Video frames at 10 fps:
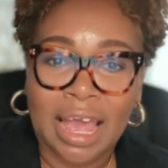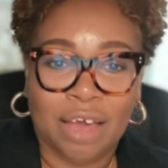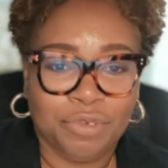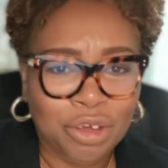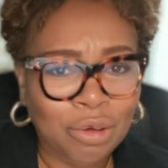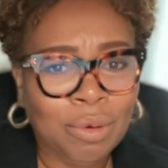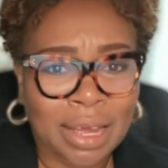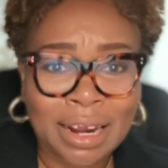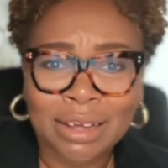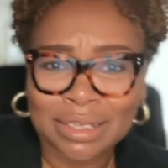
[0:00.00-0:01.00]
And
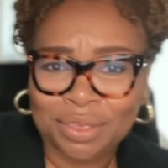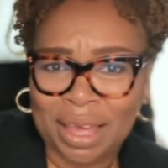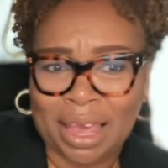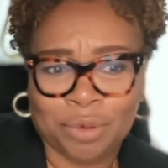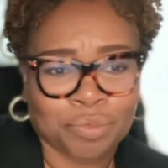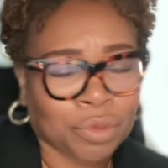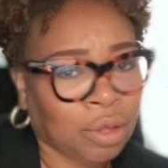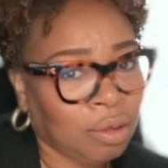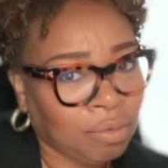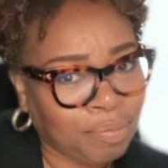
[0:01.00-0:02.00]
here's the thing,
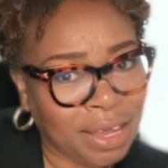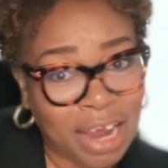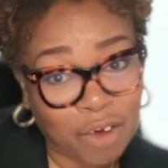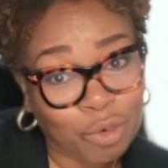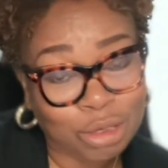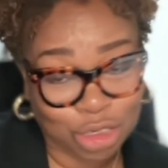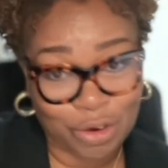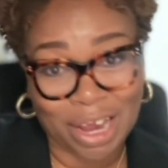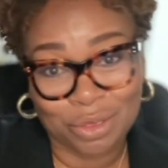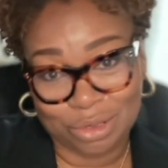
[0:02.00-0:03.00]
be careful with
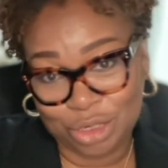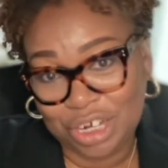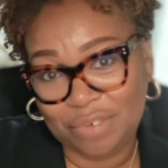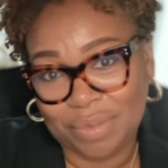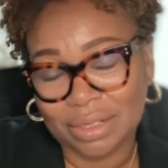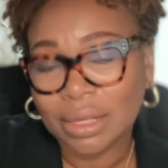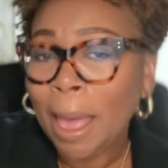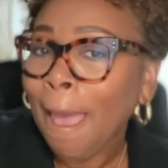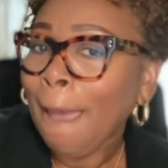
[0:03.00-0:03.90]
tracking those achievements,